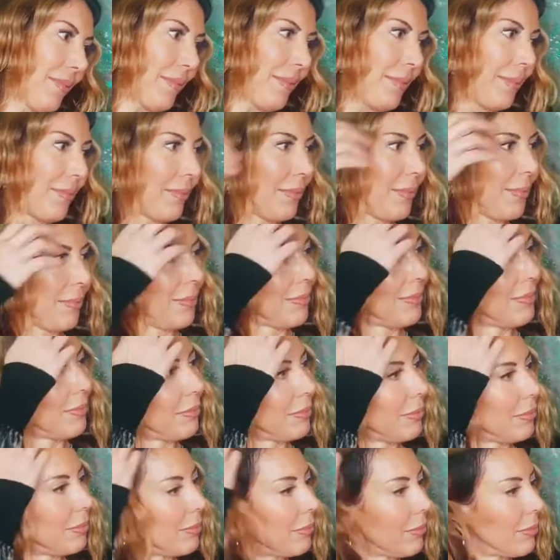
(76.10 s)

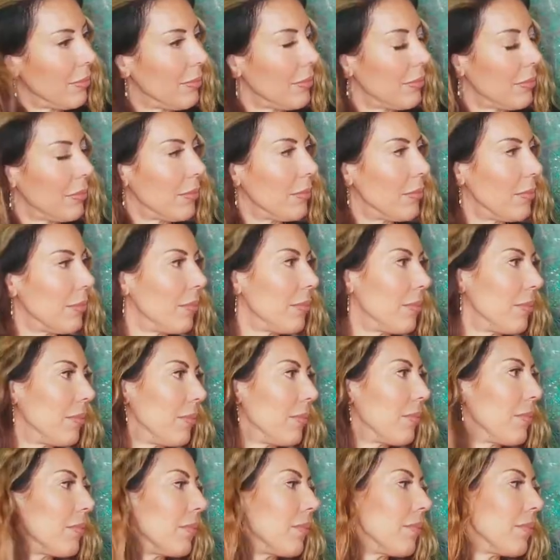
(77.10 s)

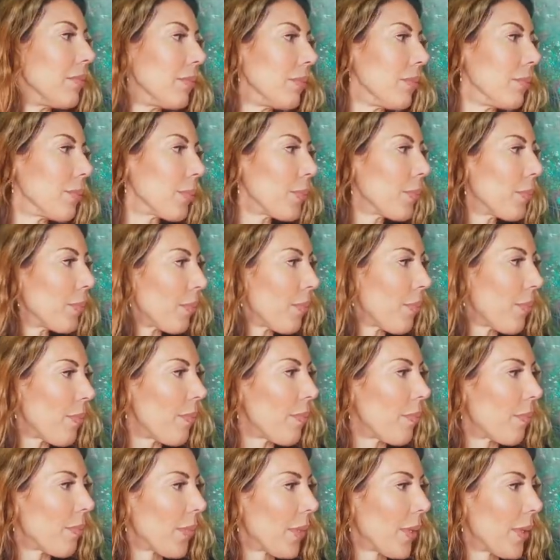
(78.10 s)

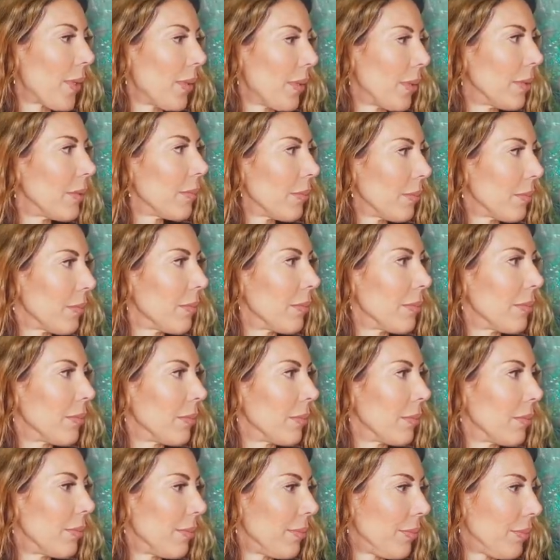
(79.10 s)

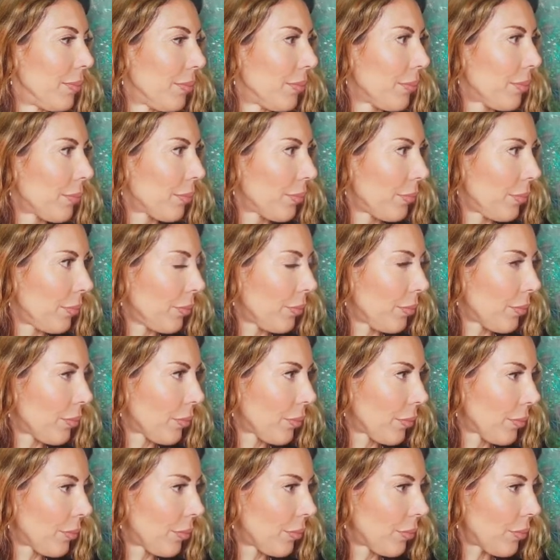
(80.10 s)

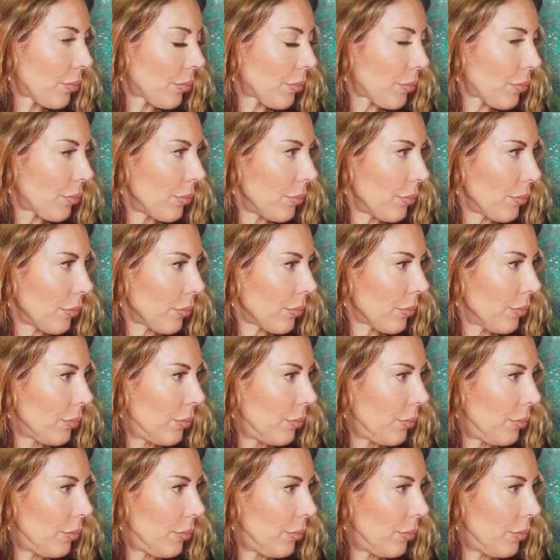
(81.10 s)
(not speaking)